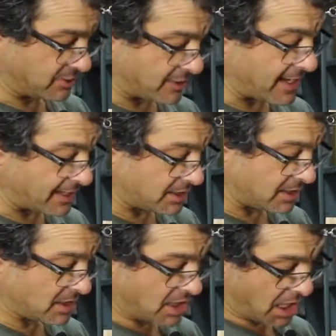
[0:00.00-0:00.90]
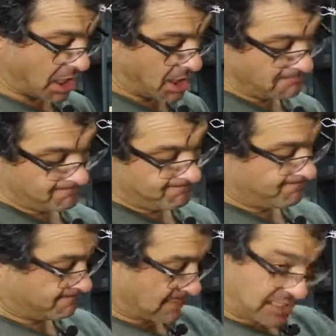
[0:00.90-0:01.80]
crack.
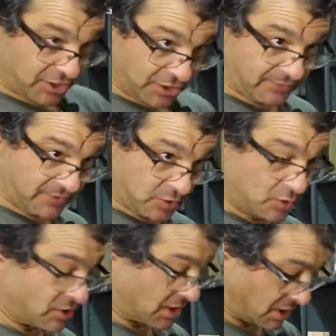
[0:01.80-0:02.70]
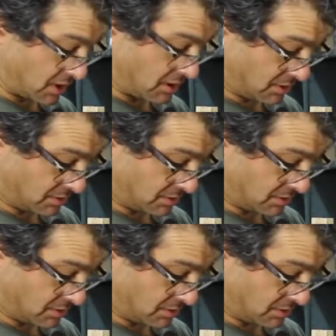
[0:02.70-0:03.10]
I could have used a